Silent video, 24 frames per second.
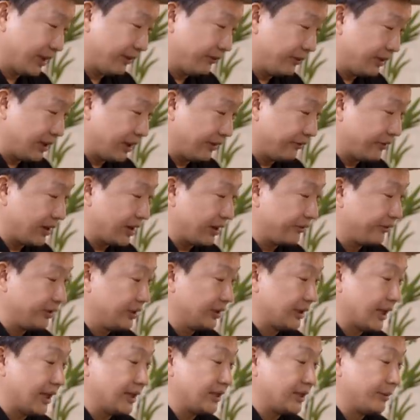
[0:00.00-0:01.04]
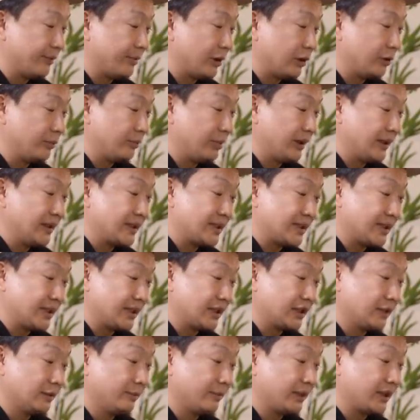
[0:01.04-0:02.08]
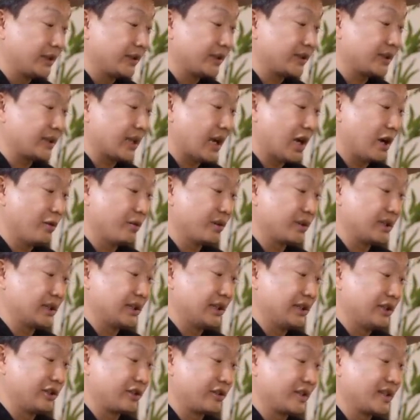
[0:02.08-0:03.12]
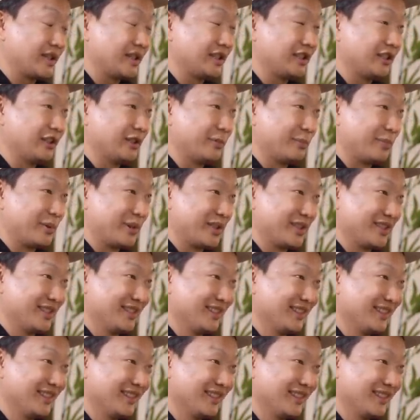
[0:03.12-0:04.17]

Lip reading: Never have I ever lied about being single because I wasn't interested in the person?